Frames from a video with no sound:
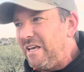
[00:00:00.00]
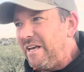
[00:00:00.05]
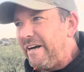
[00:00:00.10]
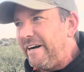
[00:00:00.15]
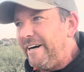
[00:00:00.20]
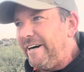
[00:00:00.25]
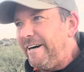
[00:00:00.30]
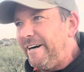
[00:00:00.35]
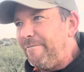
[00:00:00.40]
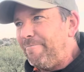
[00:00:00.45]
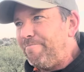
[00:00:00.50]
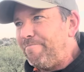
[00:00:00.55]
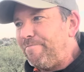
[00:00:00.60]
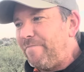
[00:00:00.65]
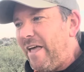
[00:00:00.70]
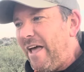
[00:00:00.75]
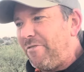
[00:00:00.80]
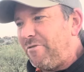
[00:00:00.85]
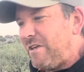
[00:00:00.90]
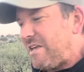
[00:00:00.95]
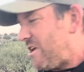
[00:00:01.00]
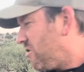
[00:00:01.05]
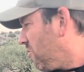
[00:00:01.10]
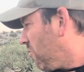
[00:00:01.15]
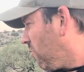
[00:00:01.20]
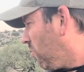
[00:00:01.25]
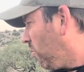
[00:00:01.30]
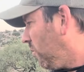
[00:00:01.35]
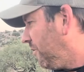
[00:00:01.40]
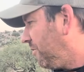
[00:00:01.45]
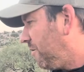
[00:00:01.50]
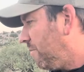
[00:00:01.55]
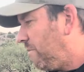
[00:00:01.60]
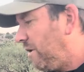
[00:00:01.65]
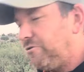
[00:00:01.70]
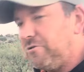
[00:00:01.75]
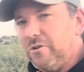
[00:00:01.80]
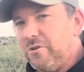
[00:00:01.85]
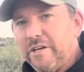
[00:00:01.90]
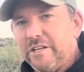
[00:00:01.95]
at the ear or at the
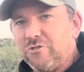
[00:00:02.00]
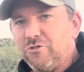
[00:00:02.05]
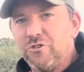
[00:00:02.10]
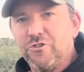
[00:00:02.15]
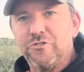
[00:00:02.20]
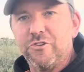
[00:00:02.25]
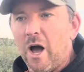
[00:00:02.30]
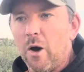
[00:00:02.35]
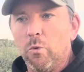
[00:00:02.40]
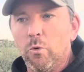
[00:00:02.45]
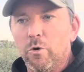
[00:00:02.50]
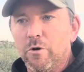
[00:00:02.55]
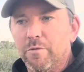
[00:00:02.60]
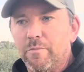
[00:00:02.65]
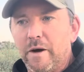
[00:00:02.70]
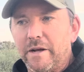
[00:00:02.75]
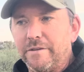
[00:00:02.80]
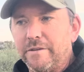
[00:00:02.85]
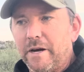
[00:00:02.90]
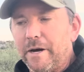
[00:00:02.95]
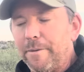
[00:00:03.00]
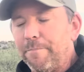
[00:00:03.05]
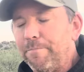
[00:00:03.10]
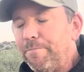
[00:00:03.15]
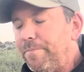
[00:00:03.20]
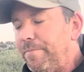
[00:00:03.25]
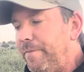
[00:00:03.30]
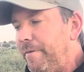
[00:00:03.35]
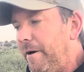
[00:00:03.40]
muzzle. It's just not worth my time.